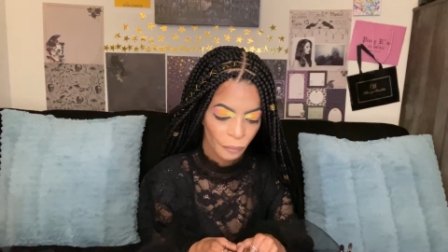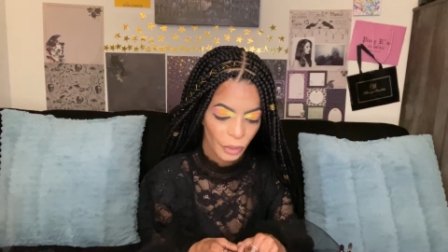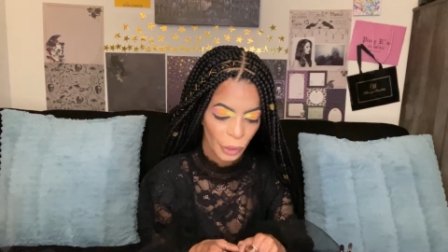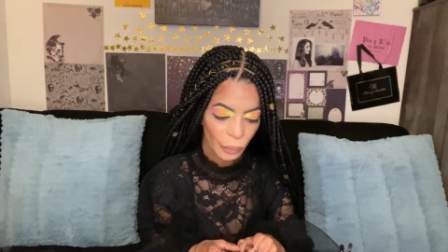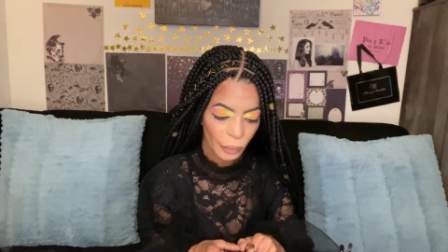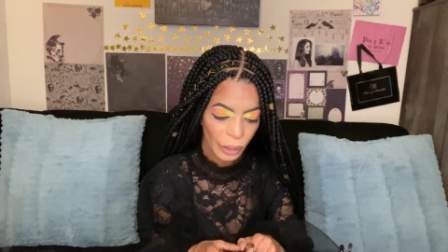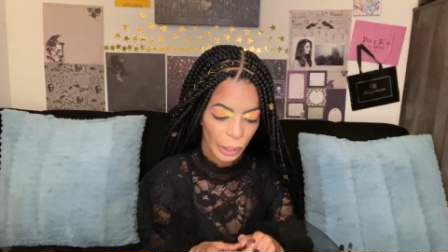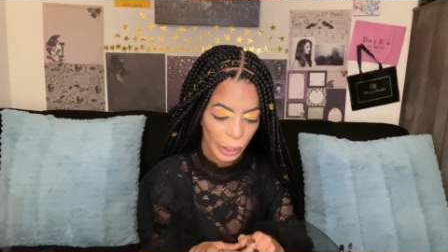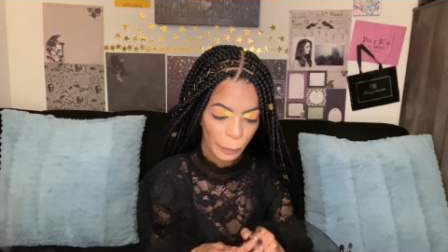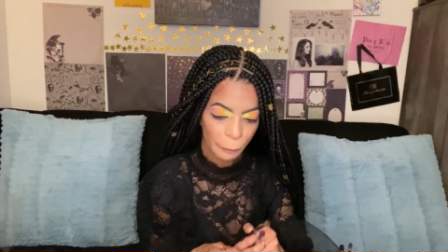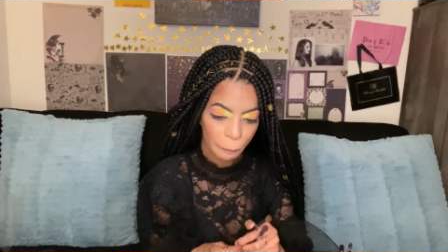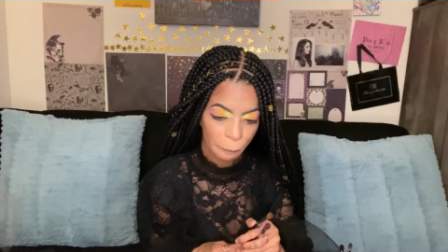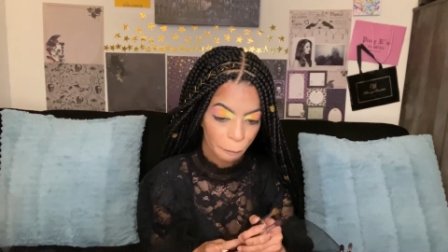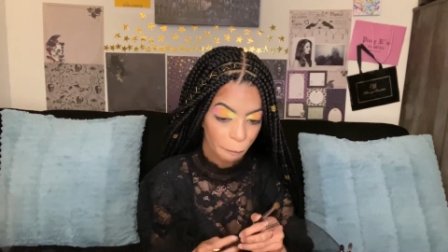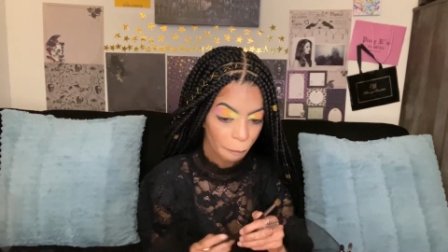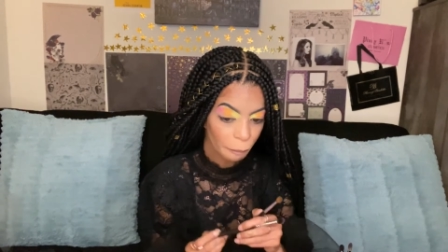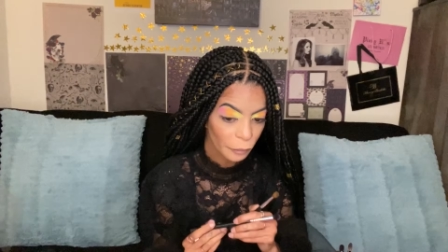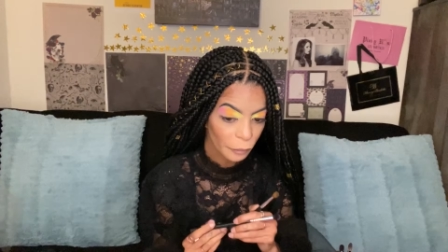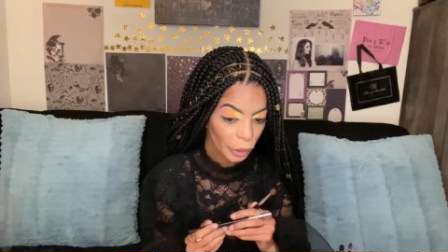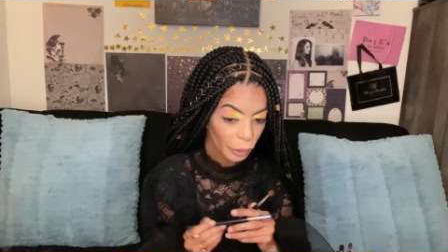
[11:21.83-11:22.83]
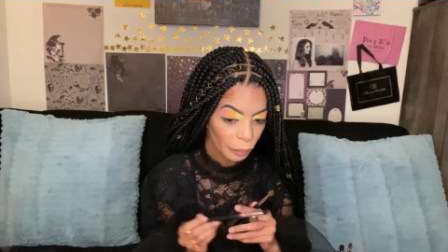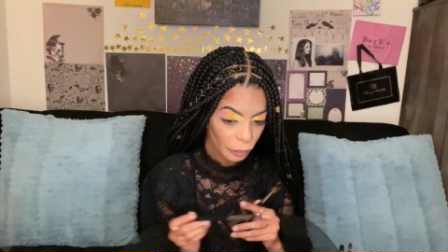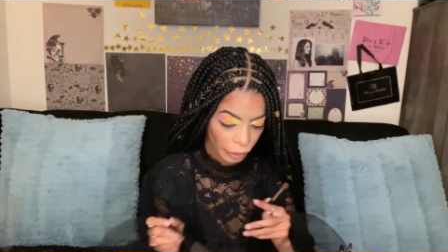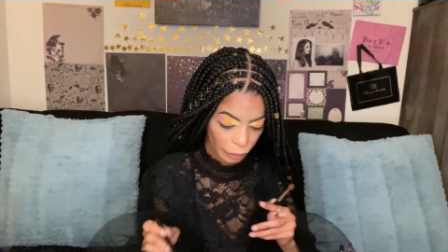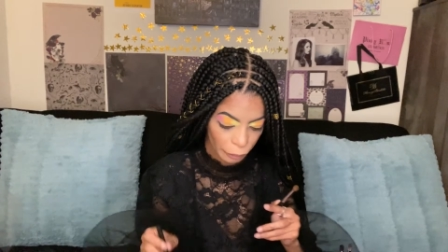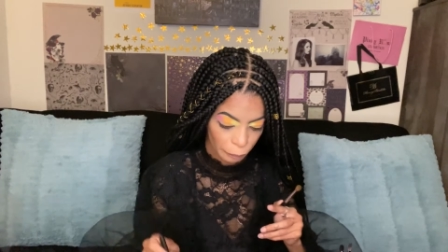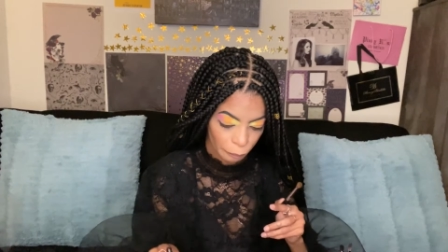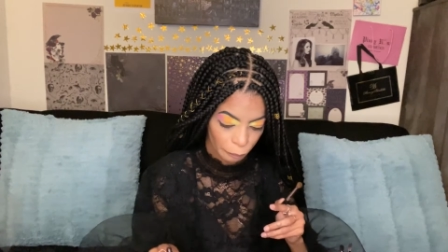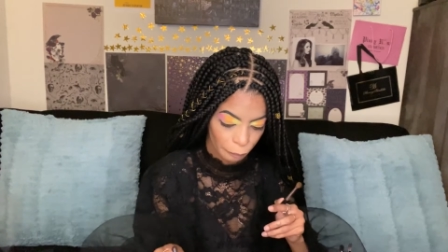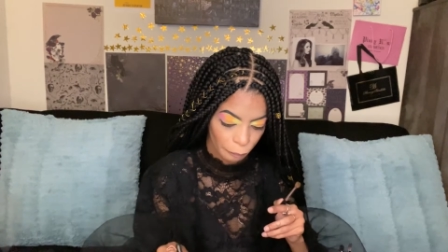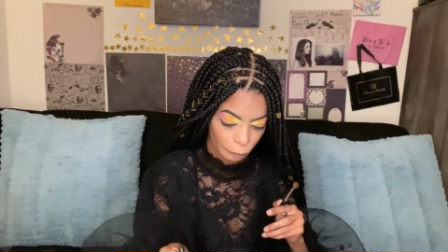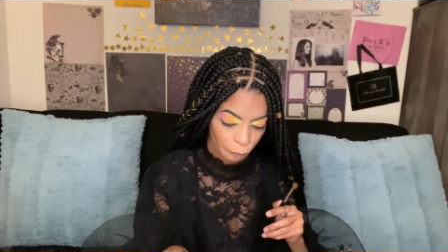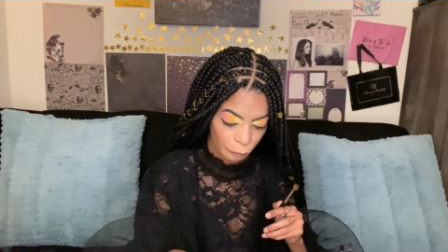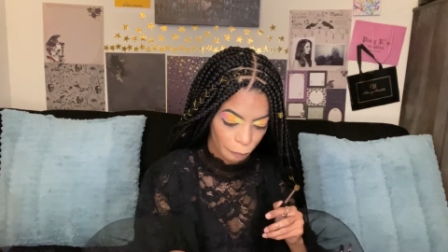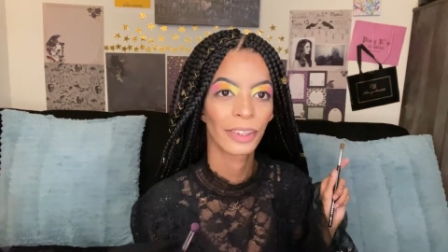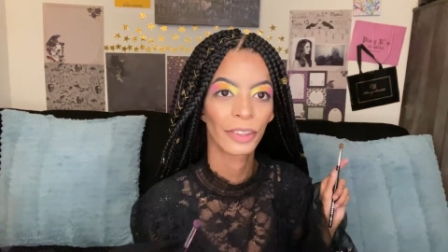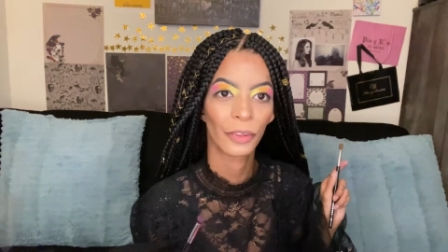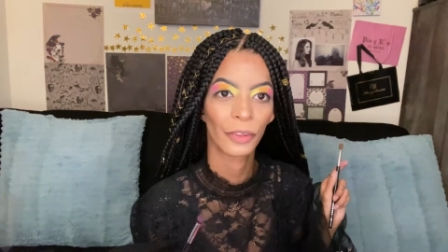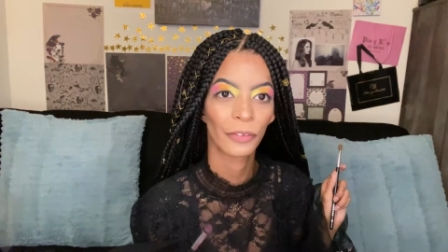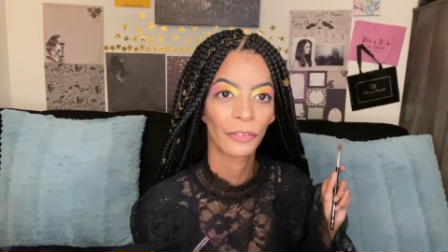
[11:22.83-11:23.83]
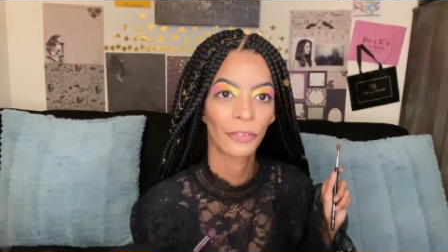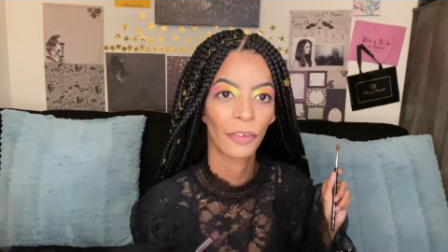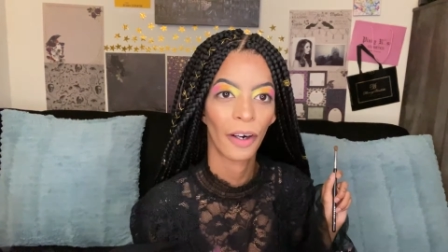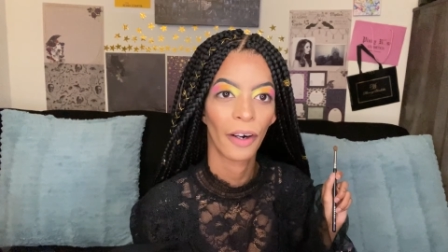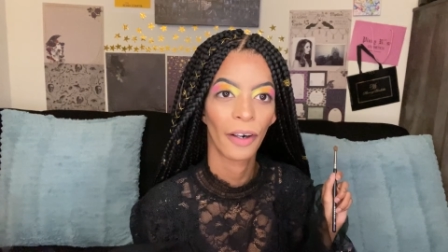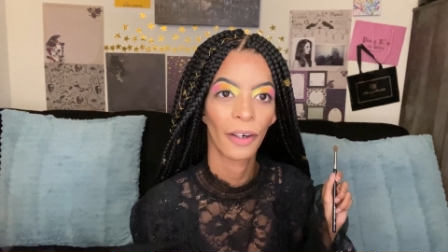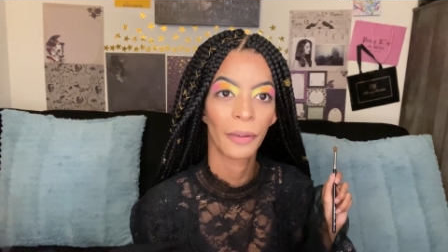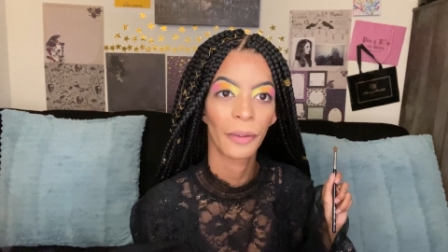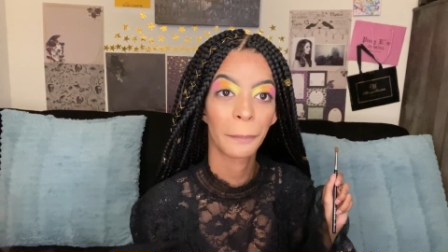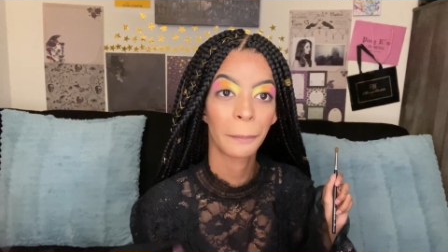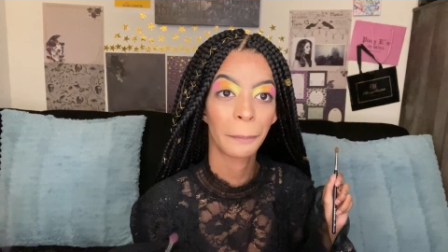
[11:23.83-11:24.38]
Okay. So far,